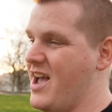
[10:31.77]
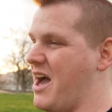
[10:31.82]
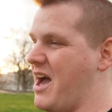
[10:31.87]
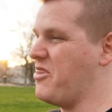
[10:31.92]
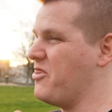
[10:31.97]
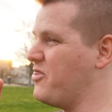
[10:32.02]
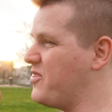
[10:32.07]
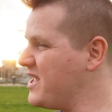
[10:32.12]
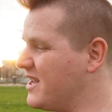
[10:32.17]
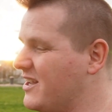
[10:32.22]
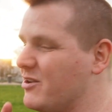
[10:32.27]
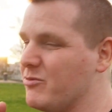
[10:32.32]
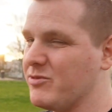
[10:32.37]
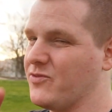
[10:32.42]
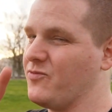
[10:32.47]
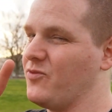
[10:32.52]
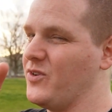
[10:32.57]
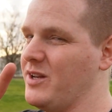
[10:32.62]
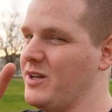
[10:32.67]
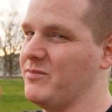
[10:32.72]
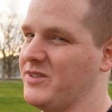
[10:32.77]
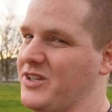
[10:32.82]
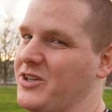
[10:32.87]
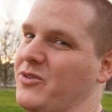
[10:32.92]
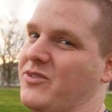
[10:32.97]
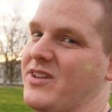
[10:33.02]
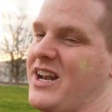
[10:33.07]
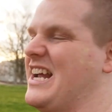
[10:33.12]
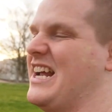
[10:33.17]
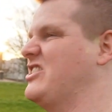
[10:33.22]
I think it was Freedom
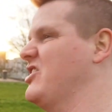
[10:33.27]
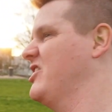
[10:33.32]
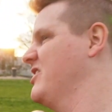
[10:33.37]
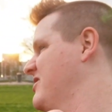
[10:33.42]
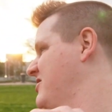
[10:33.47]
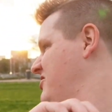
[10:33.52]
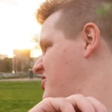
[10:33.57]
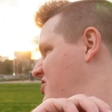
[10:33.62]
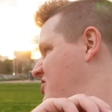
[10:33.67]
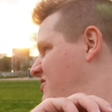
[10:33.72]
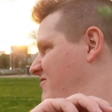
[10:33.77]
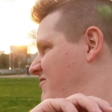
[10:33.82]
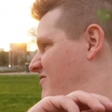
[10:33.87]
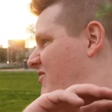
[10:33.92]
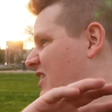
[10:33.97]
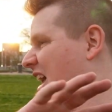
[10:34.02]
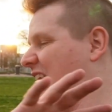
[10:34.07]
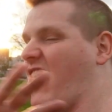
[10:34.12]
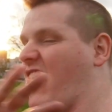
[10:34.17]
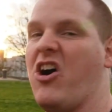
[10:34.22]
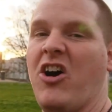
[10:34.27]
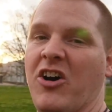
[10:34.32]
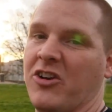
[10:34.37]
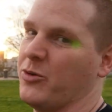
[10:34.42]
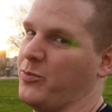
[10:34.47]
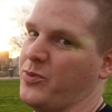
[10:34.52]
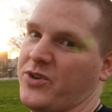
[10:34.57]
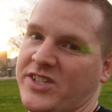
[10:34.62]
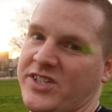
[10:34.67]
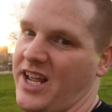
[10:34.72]
2 that I just like
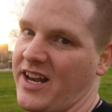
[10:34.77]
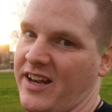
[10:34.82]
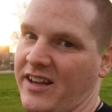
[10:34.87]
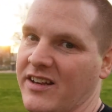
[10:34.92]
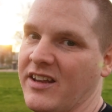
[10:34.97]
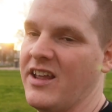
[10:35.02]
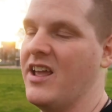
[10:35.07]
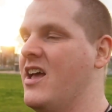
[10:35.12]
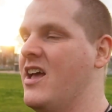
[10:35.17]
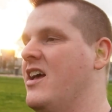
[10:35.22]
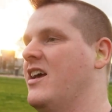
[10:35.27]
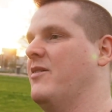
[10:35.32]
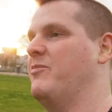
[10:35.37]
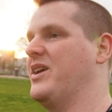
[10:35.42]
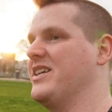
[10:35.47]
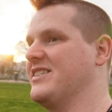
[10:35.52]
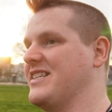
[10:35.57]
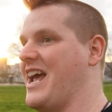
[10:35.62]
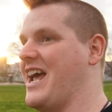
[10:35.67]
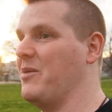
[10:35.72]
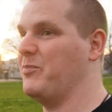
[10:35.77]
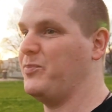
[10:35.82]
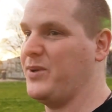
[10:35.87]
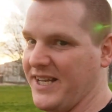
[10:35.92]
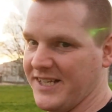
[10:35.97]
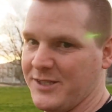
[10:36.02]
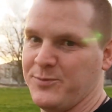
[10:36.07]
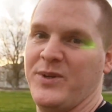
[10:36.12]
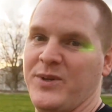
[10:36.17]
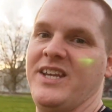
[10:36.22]
100%ed because I had
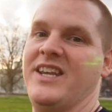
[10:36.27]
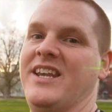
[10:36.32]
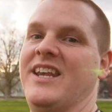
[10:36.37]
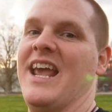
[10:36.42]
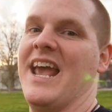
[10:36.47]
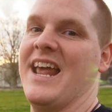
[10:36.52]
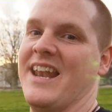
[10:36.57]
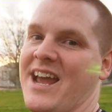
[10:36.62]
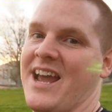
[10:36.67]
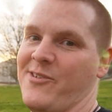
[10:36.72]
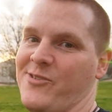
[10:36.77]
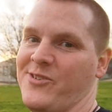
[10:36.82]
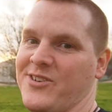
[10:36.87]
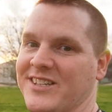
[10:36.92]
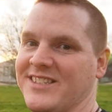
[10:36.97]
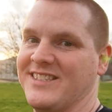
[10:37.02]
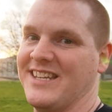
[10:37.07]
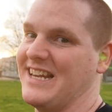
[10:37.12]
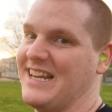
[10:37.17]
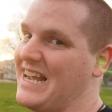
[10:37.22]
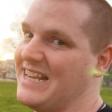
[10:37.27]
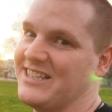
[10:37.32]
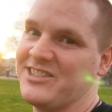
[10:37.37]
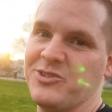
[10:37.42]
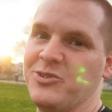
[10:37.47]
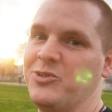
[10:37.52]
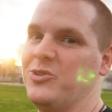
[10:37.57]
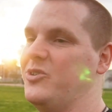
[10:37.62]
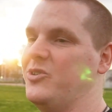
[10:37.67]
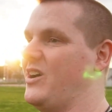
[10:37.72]
PSP and I was in high
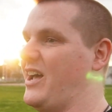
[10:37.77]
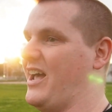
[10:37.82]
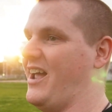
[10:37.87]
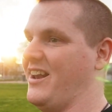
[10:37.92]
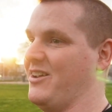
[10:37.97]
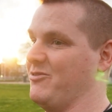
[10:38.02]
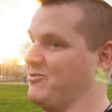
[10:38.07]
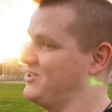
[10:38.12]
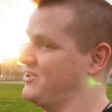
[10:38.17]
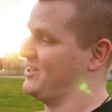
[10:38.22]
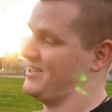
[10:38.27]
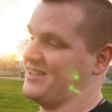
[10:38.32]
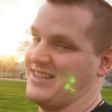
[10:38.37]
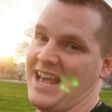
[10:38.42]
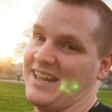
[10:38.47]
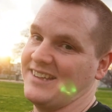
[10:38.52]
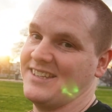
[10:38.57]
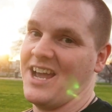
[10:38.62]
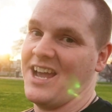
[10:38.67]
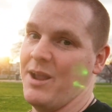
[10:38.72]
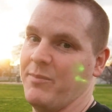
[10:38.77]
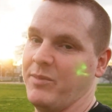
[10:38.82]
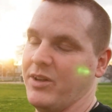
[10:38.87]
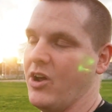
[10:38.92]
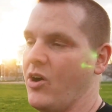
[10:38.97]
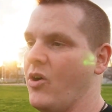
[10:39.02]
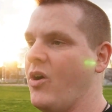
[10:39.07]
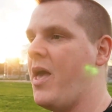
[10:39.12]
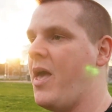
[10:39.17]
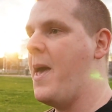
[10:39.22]
school and it was just that time, you
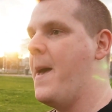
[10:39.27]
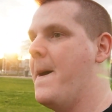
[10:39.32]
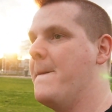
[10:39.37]
know?